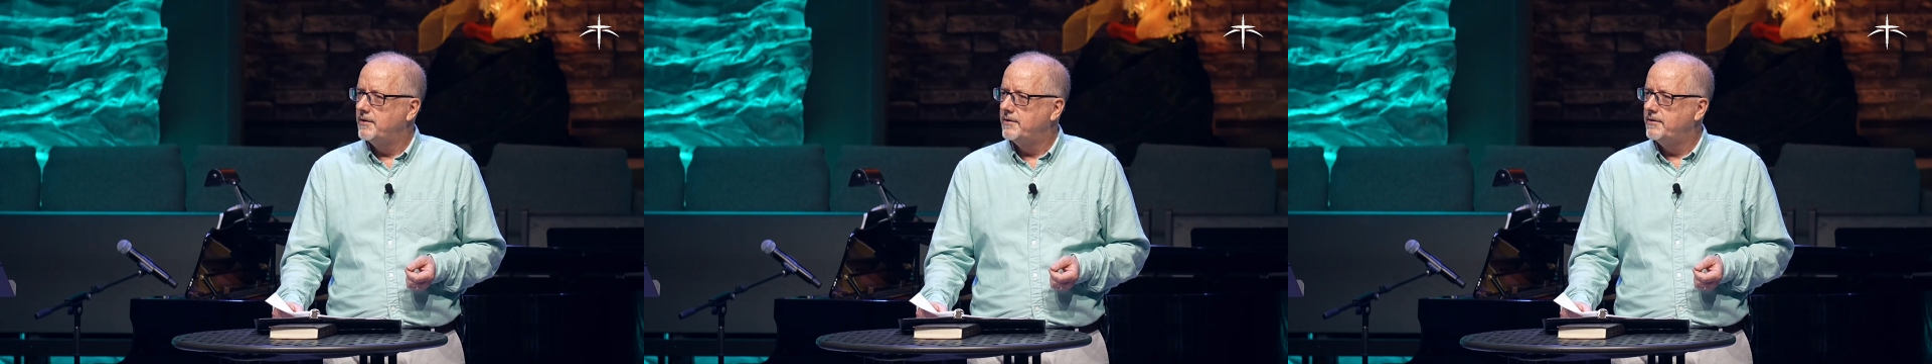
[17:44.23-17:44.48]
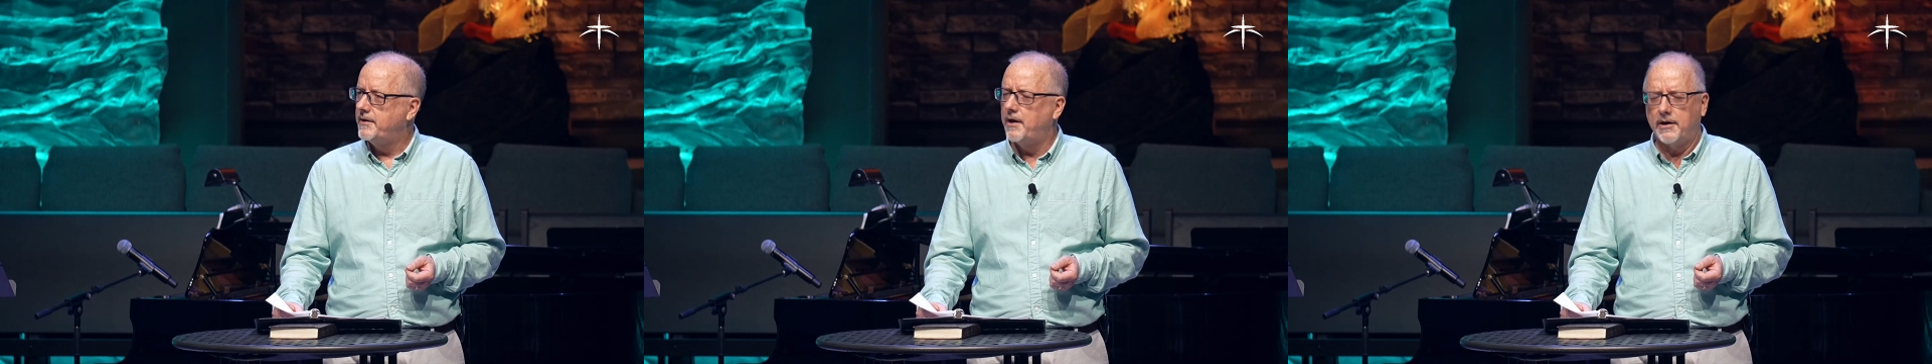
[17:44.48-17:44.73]

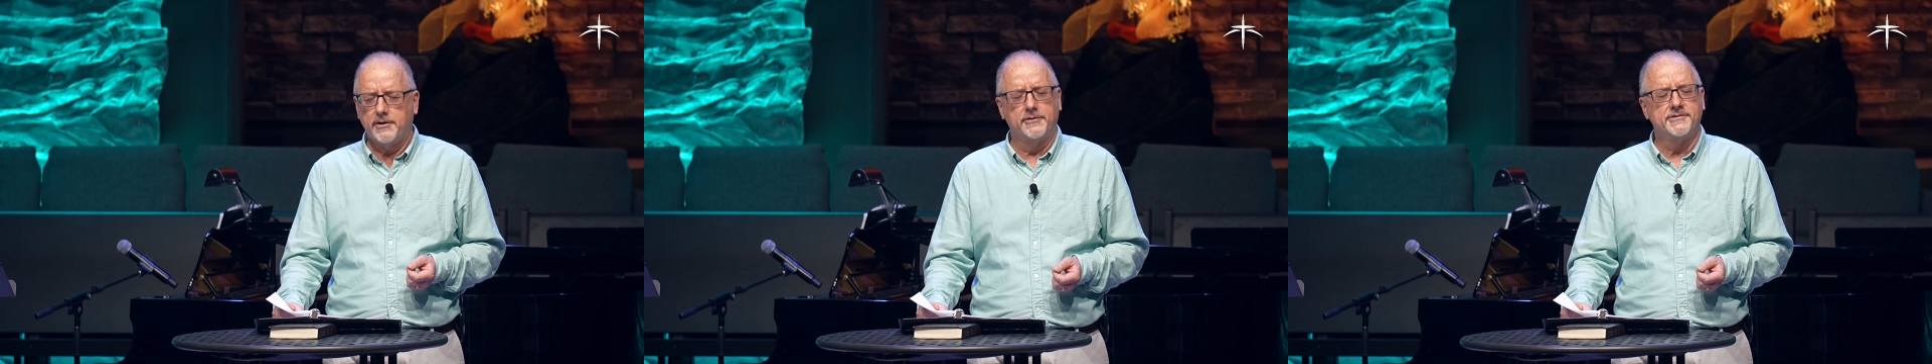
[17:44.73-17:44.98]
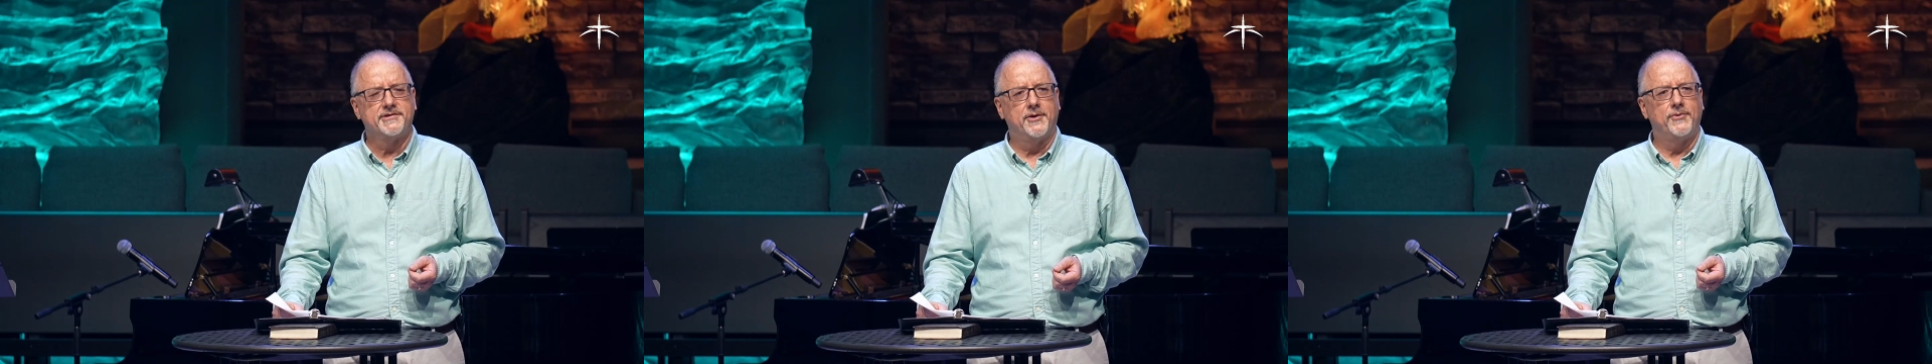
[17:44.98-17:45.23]
to
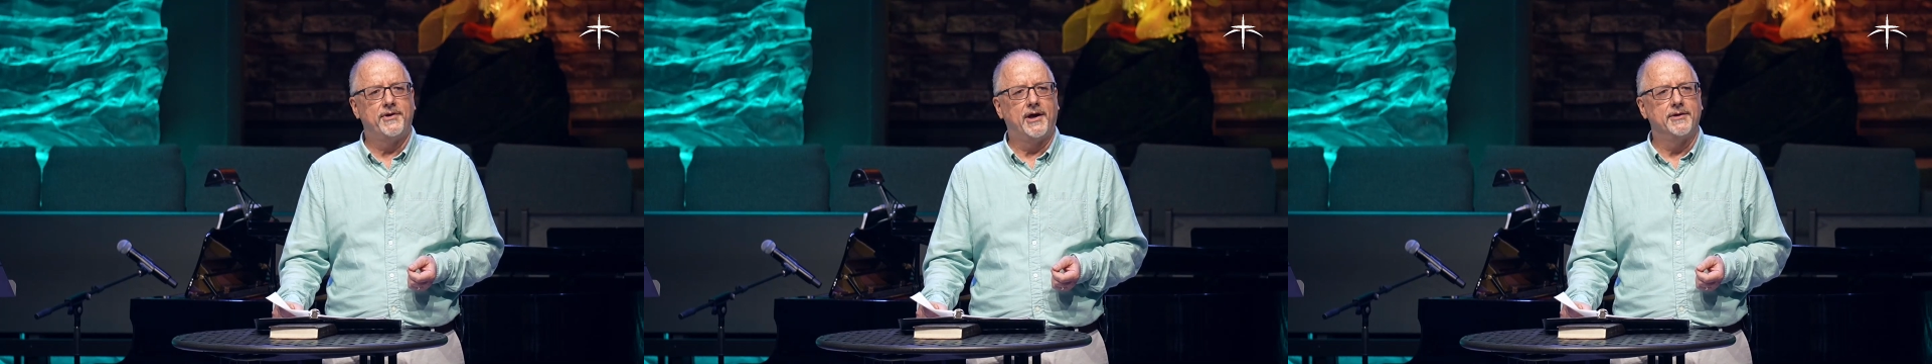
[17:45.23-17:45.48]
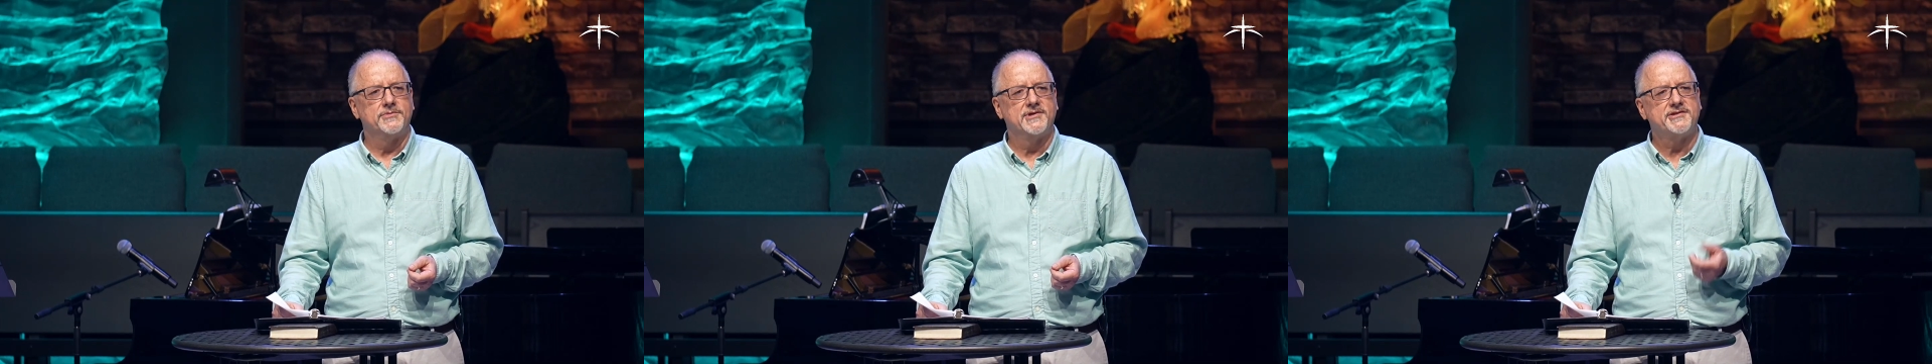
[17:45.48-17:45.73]
utter
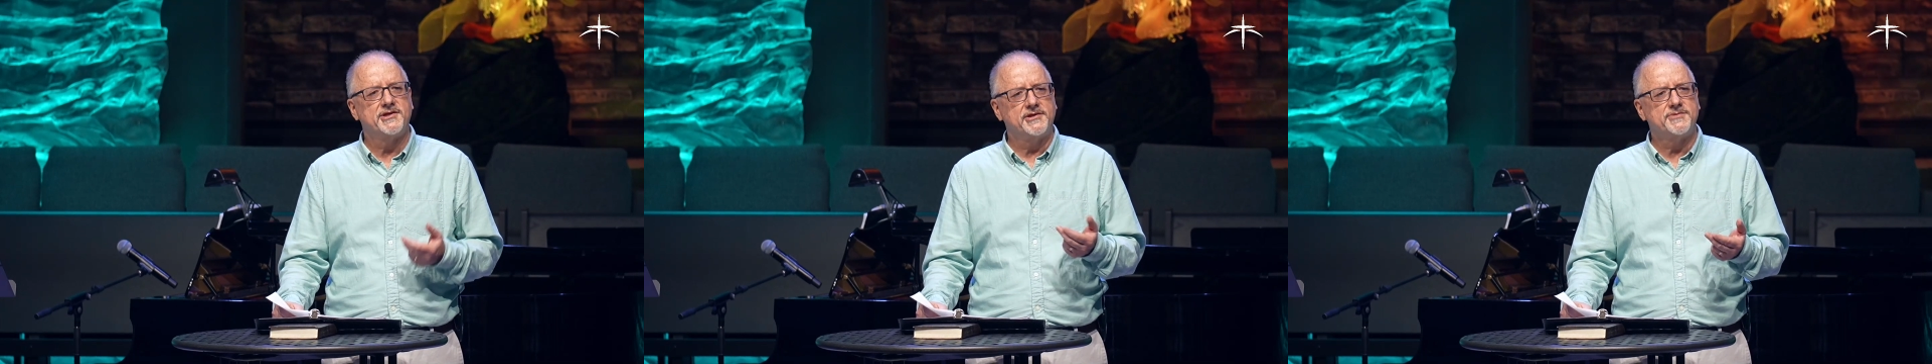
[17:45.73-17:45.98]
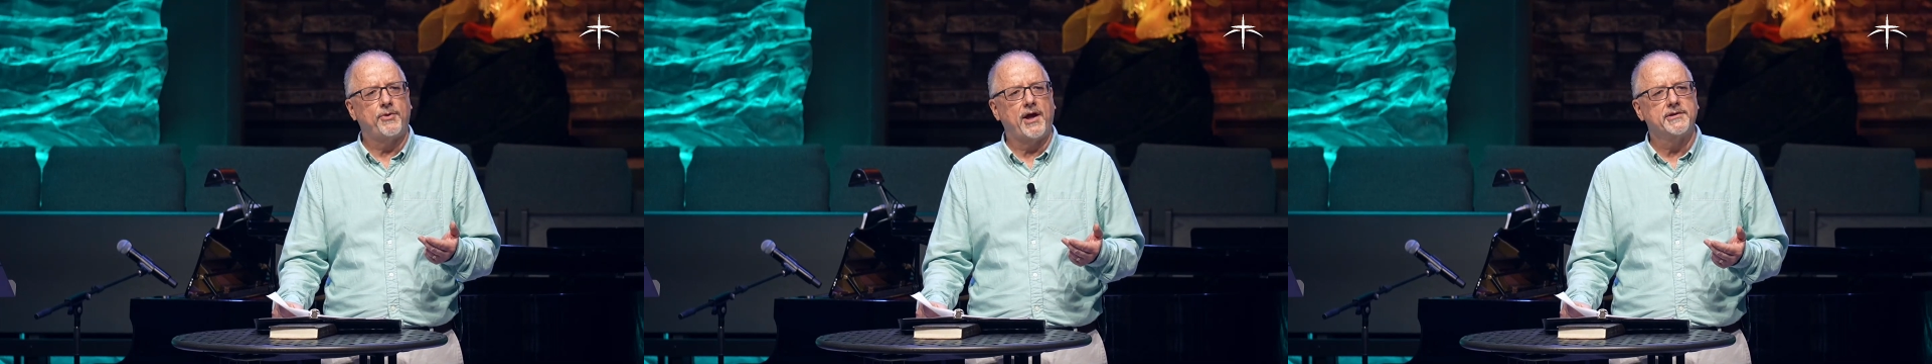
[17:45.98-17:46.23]
sometimes. Let's
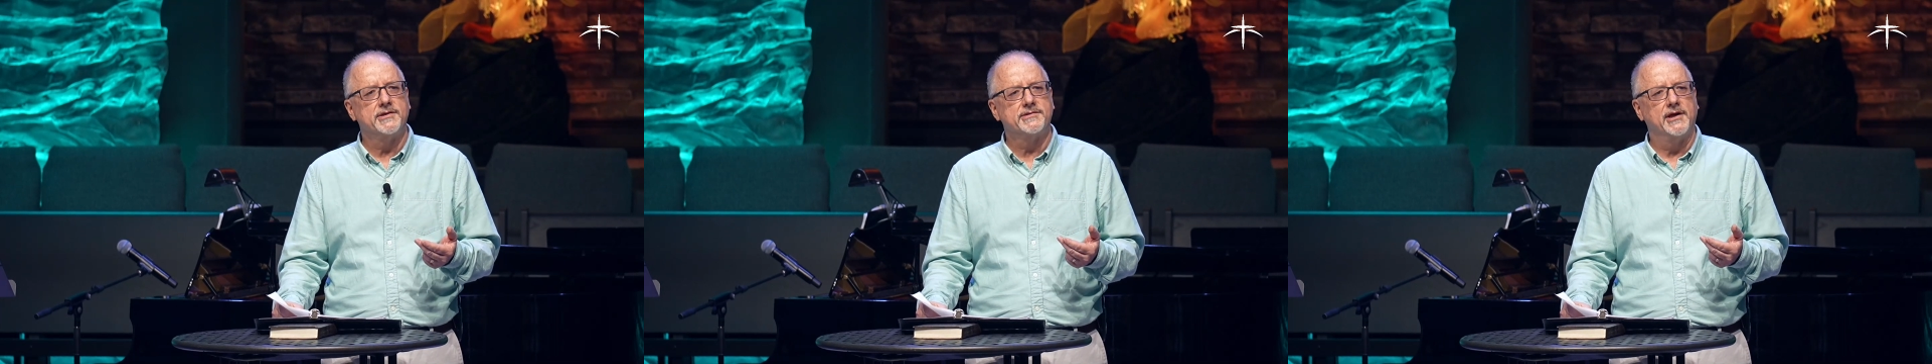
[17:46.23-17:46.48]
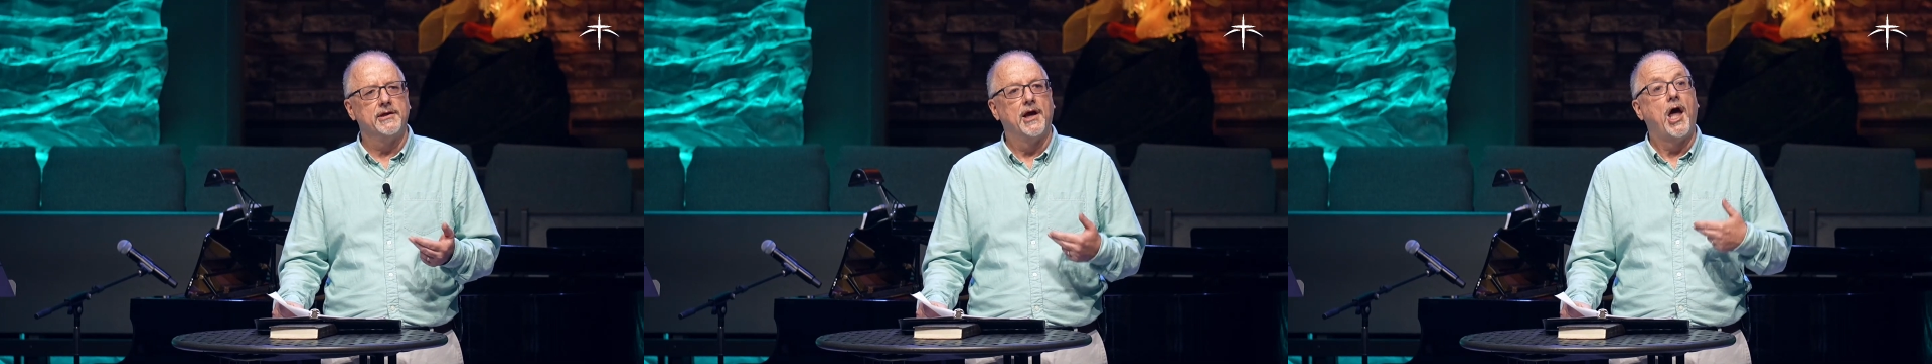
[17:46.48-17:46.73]
just practice it.